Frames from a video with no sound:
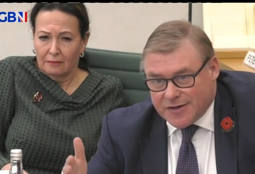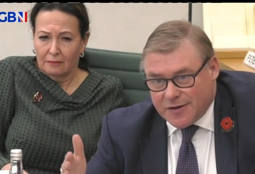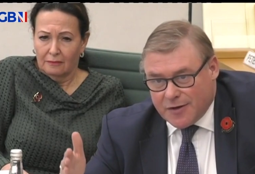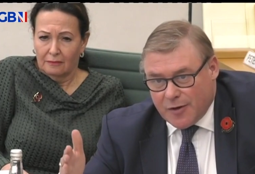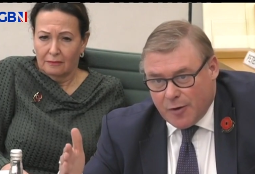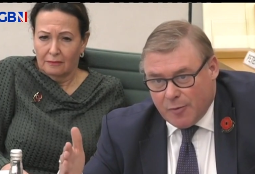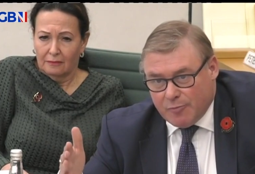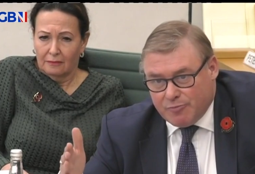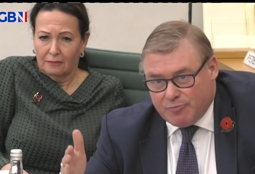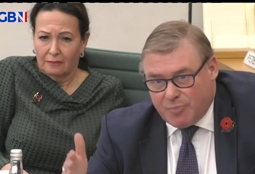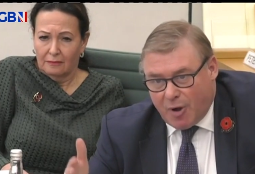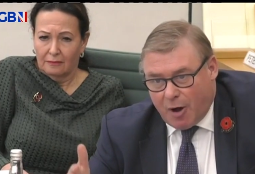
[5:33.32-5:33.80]

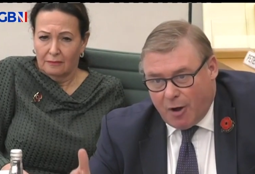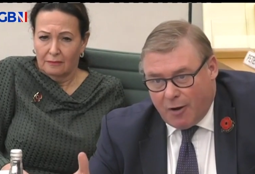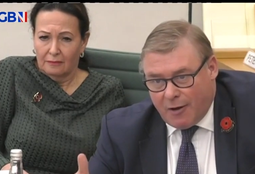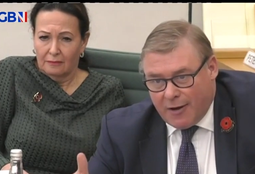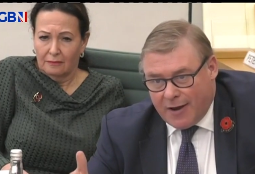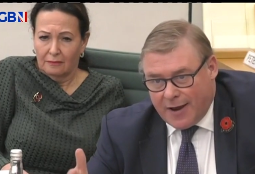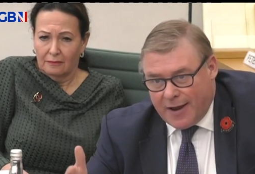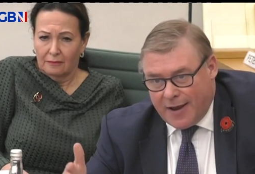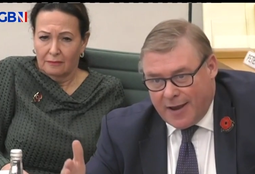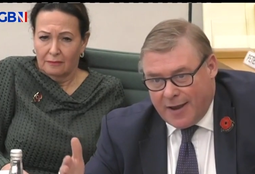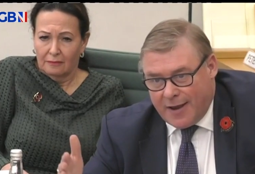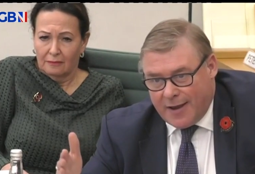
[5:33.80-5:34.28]

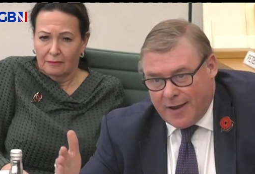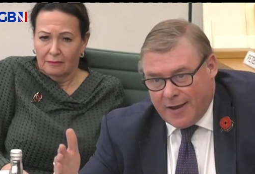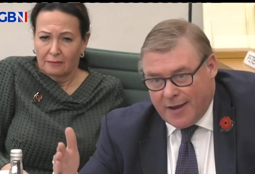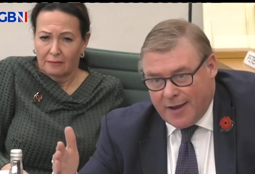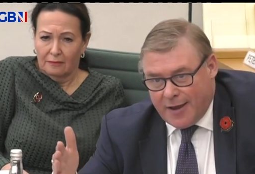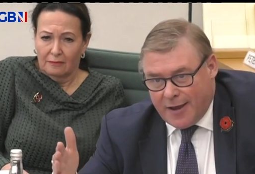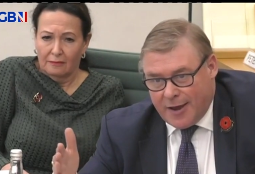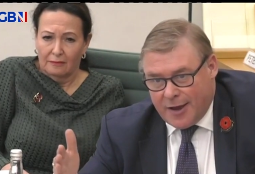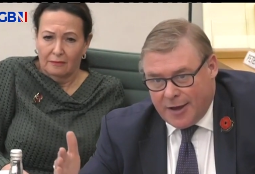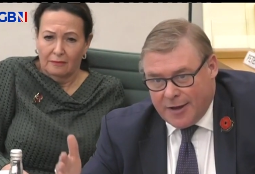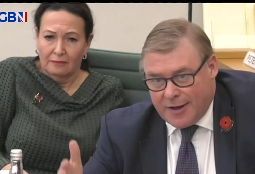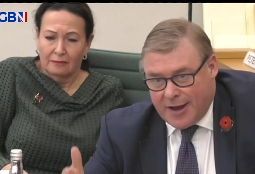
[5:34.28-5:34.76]
Speaker 1: by
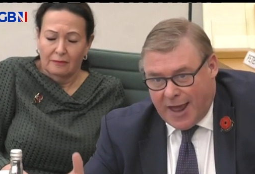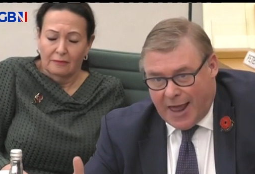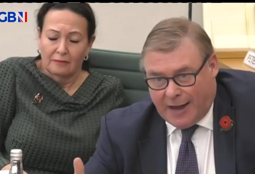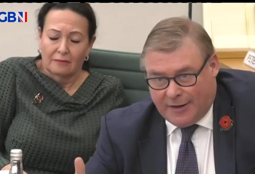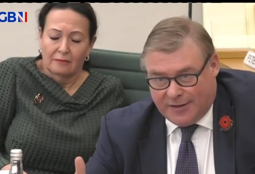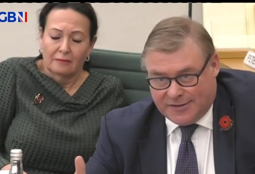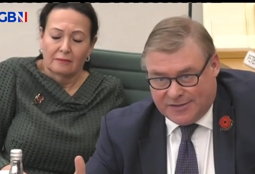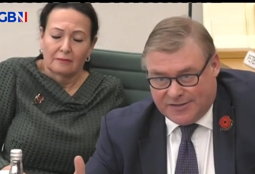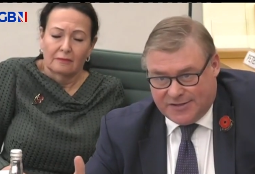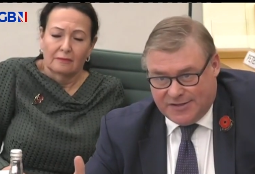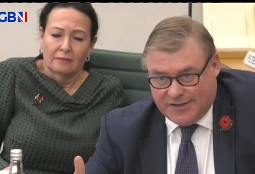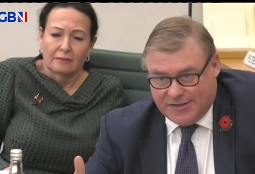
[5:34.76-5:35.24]

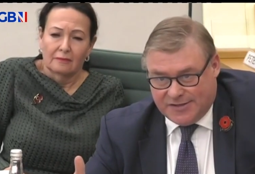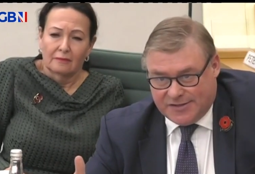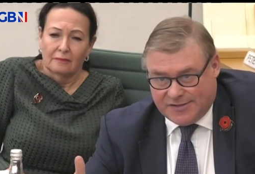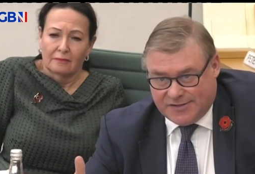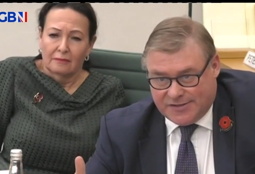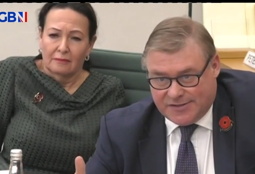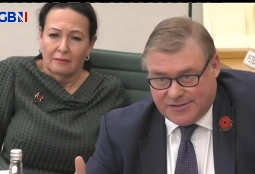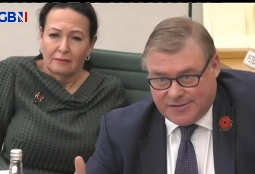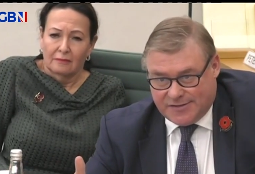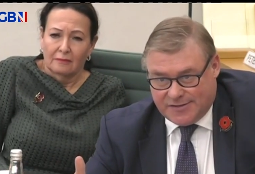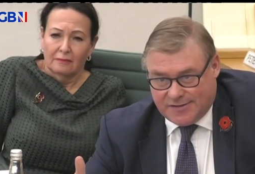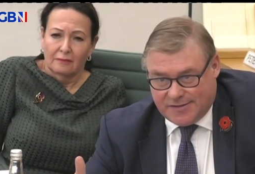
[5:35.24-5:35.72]
analysis.